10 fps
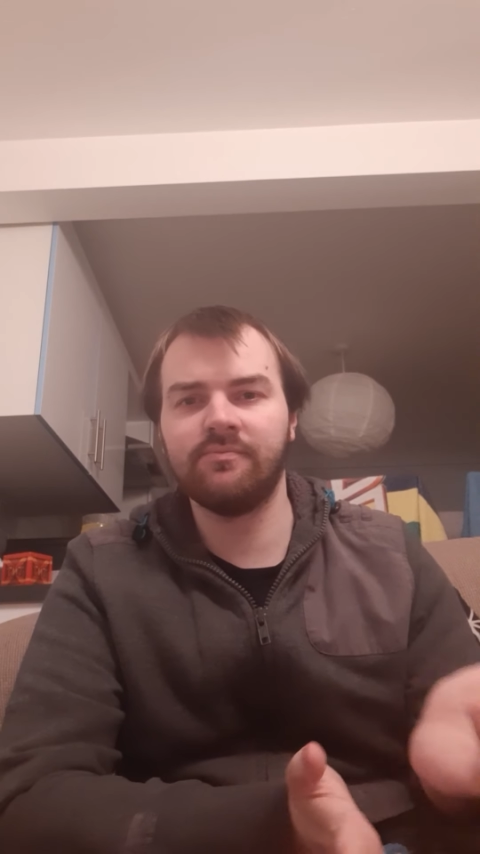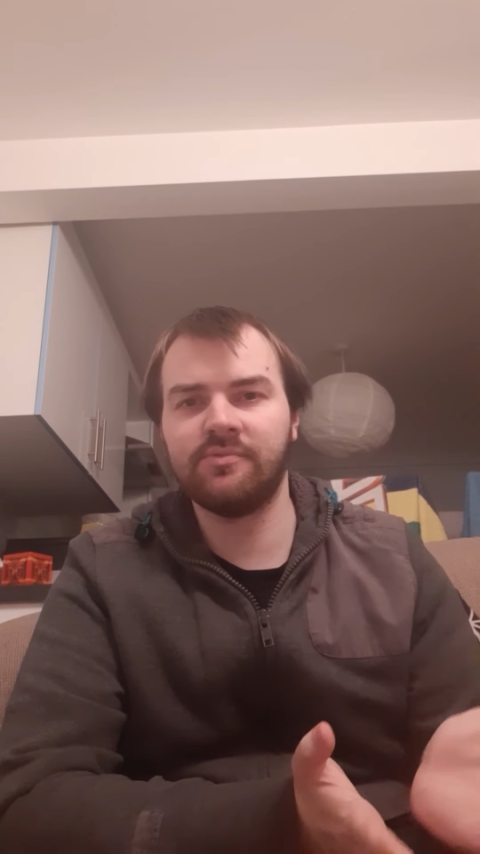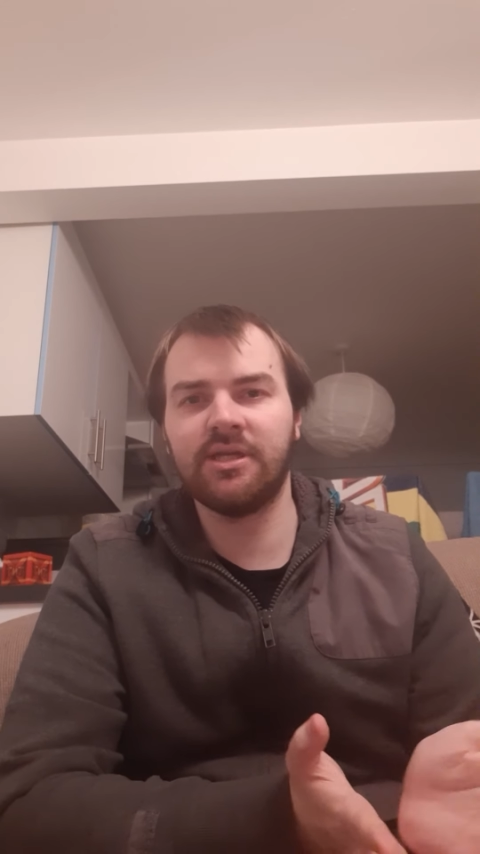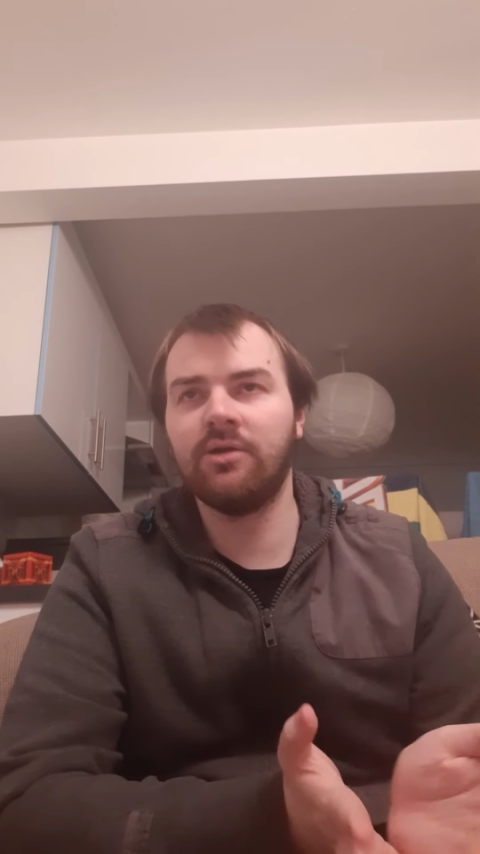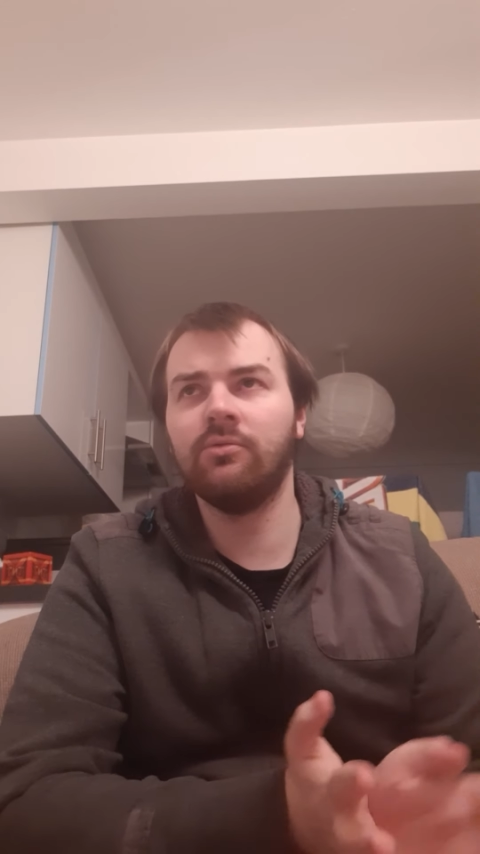
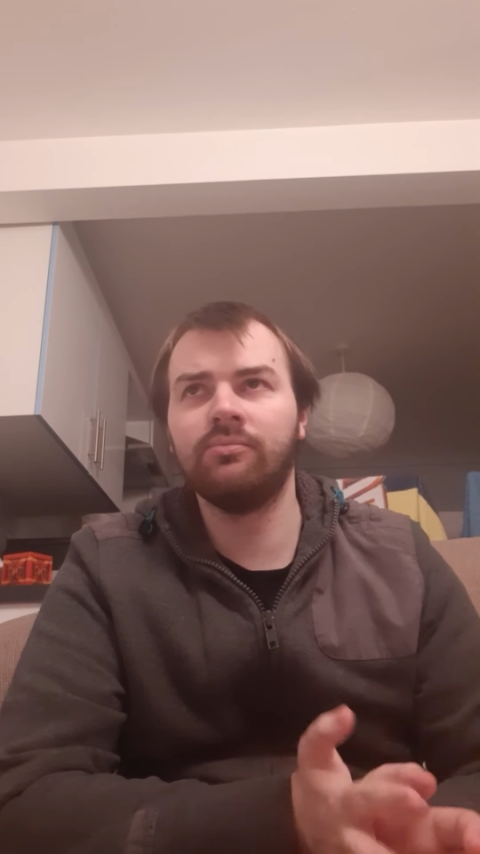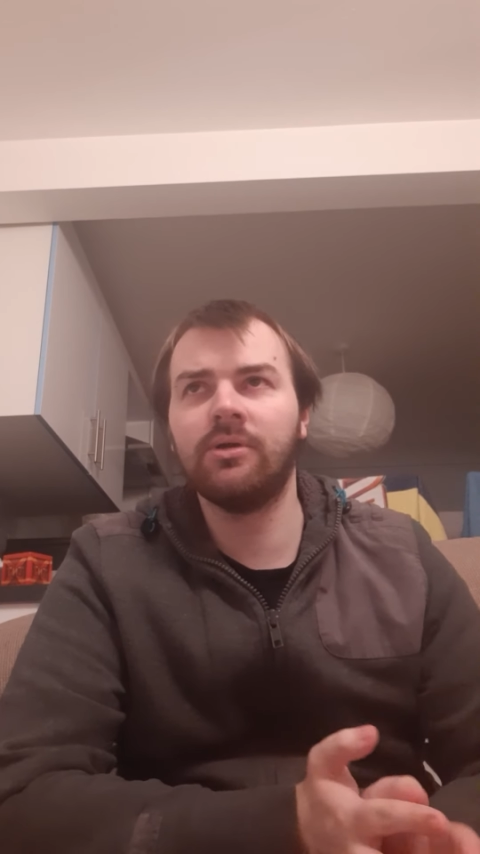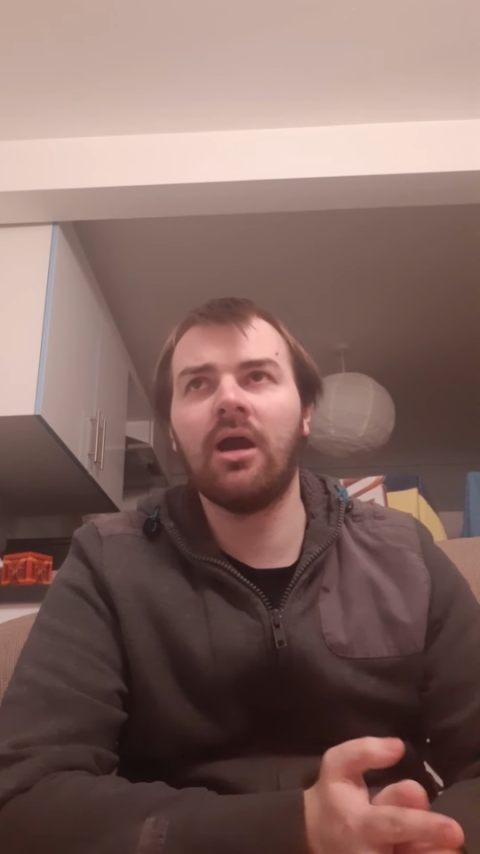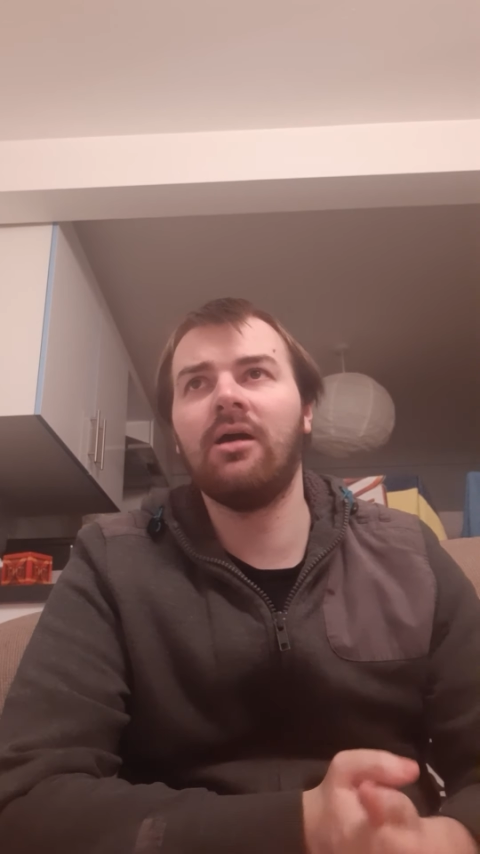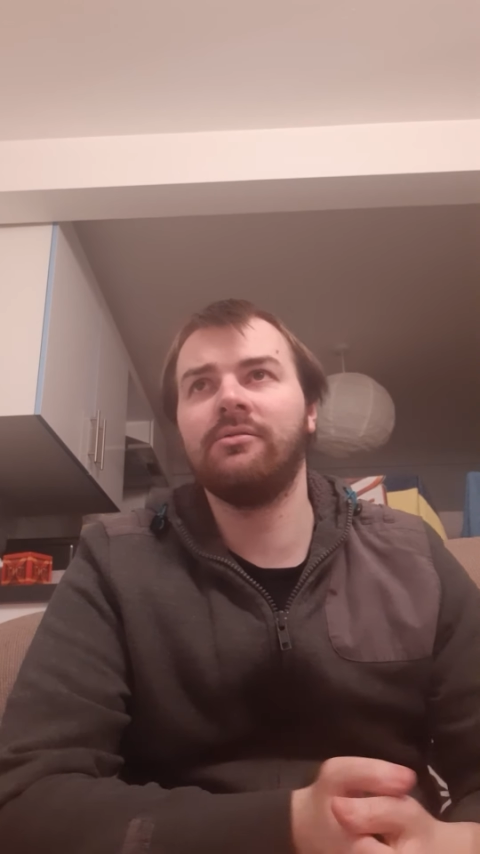single
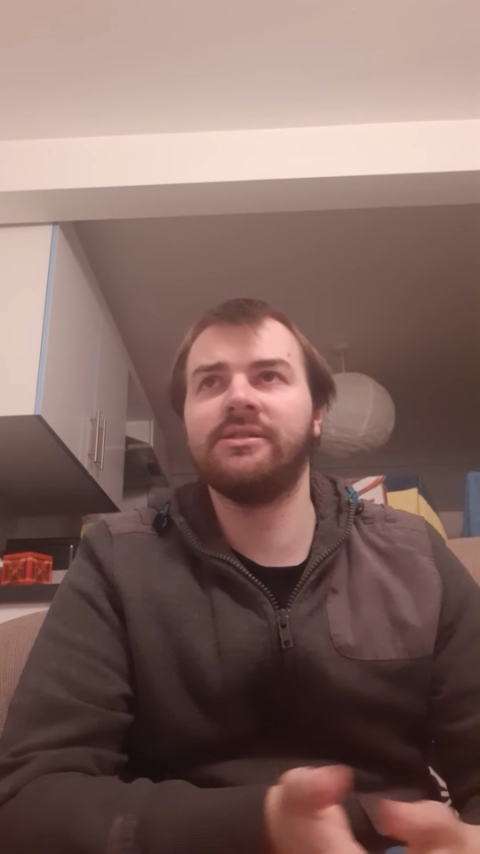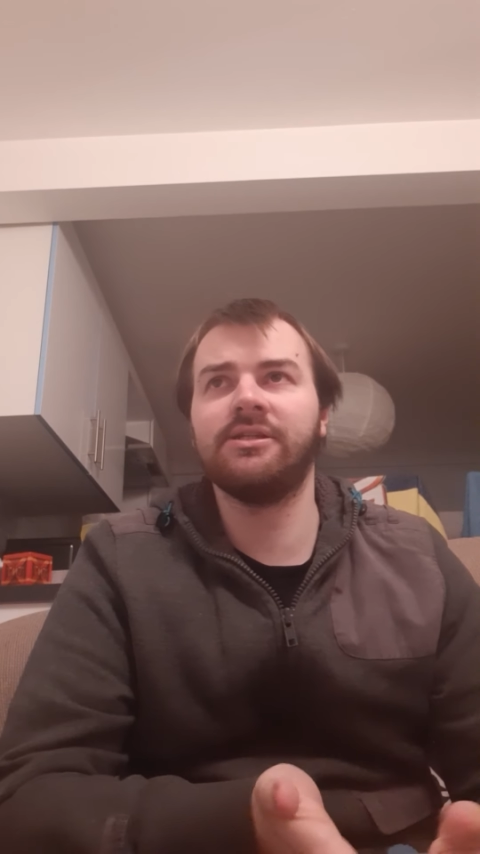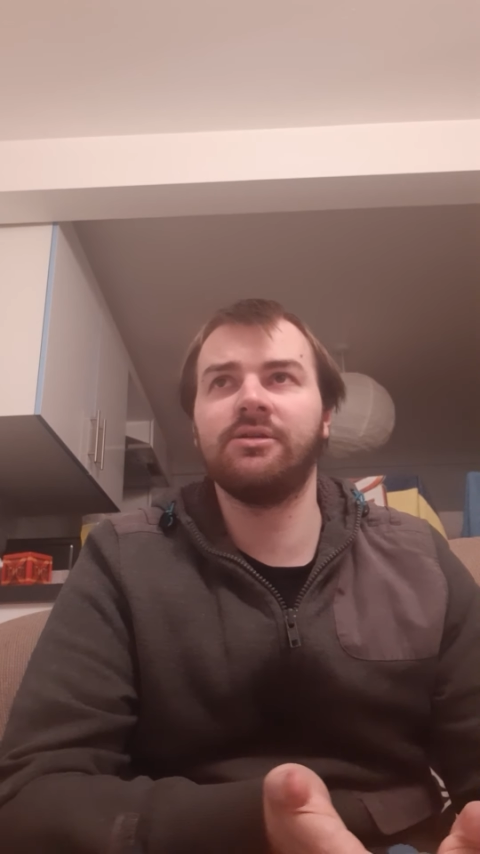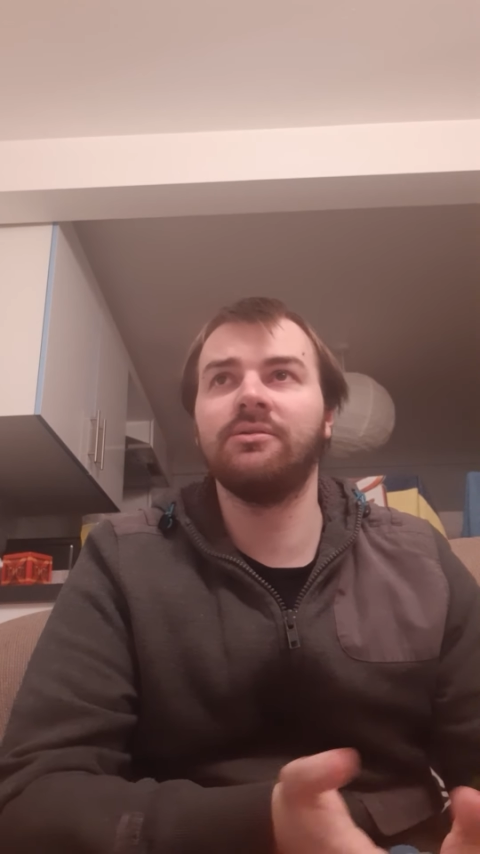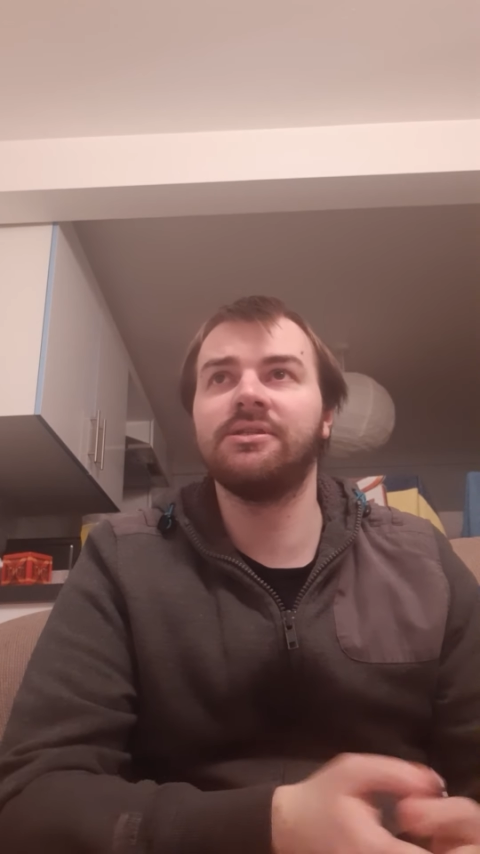car
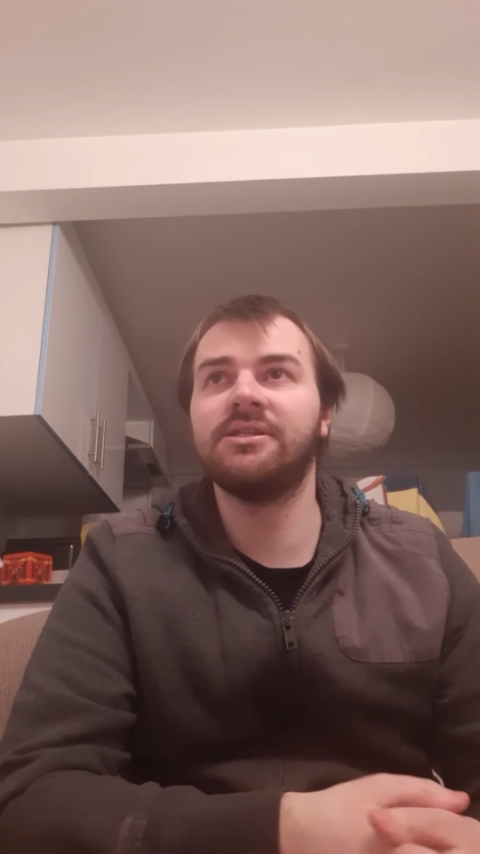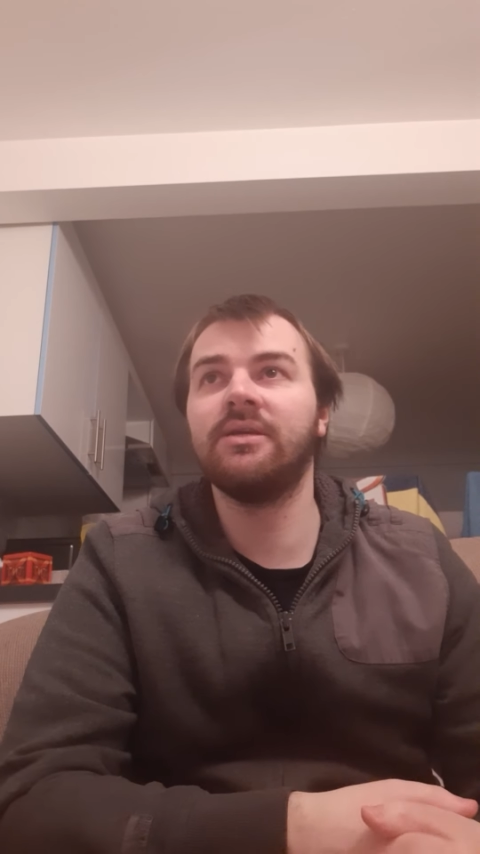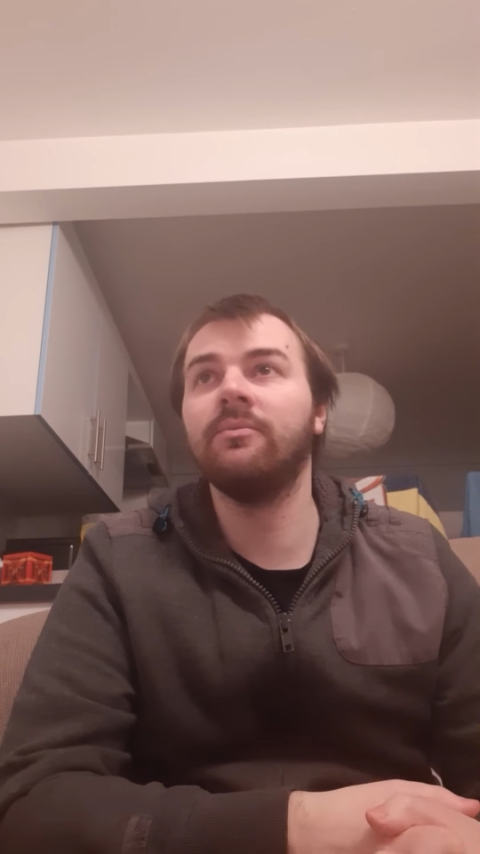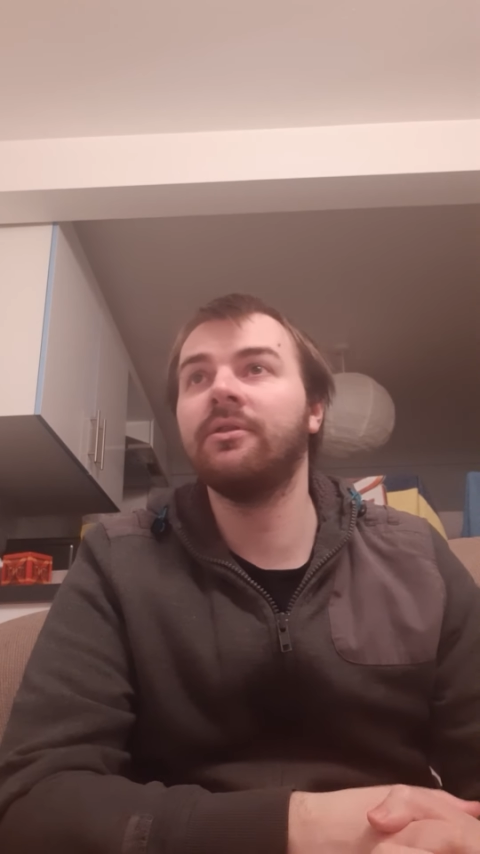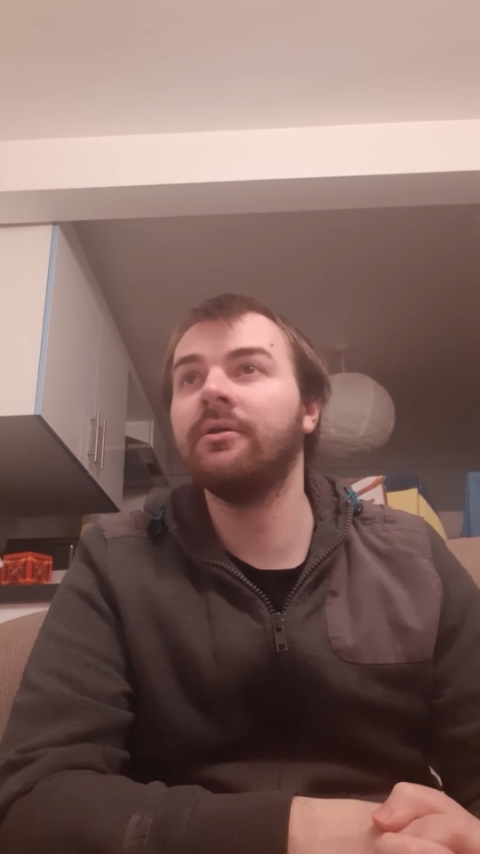essentially wants to
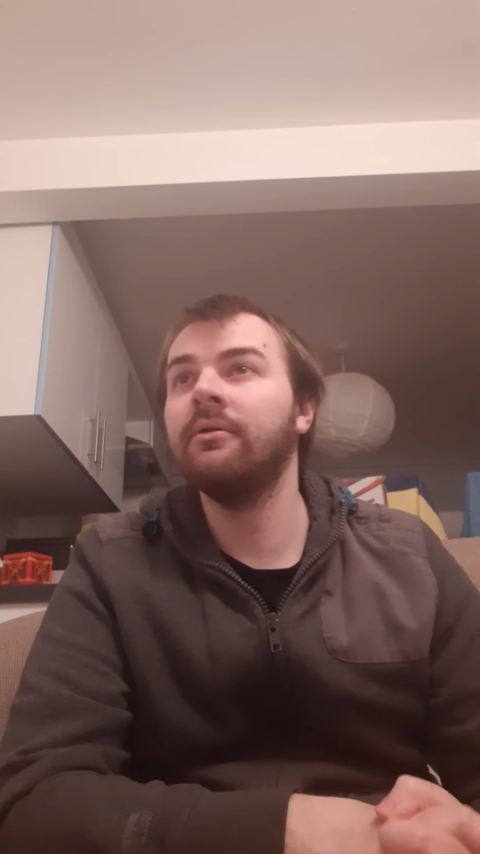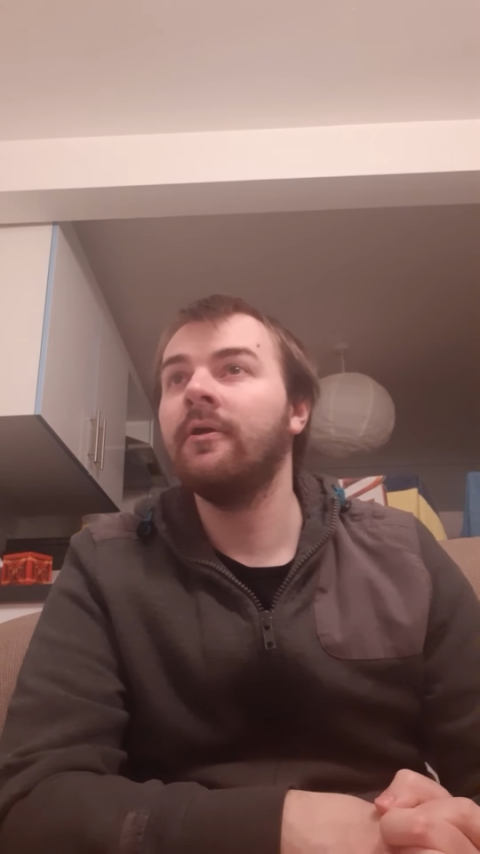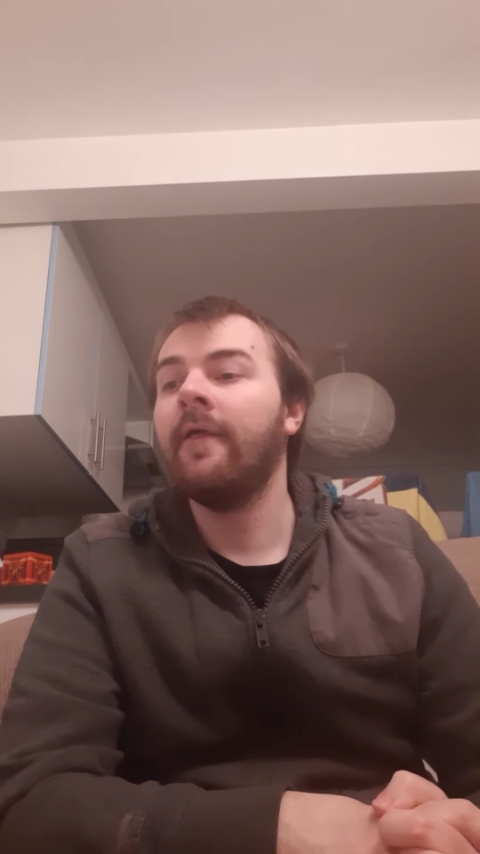team with you.